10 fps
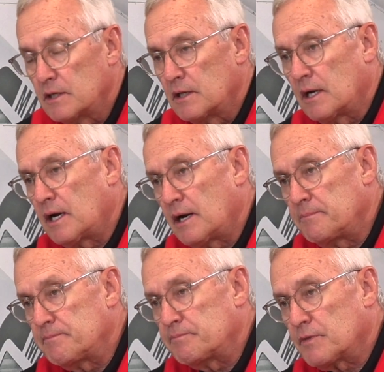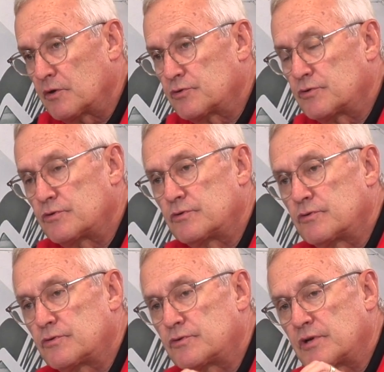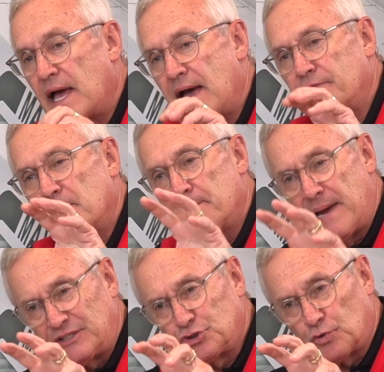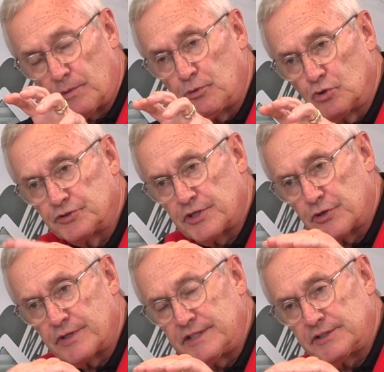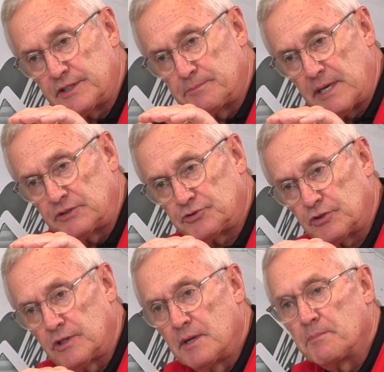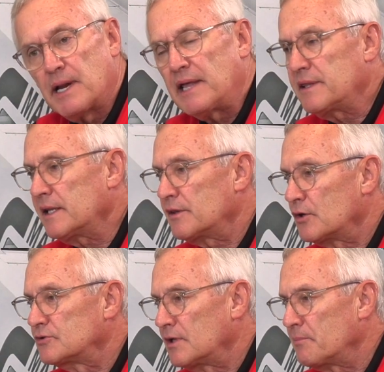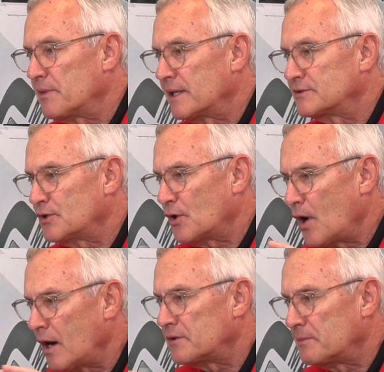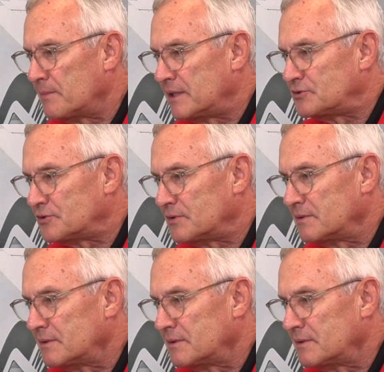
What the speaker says: to have the measurables that are easy to measure? But I think there are some things that are hard to measure.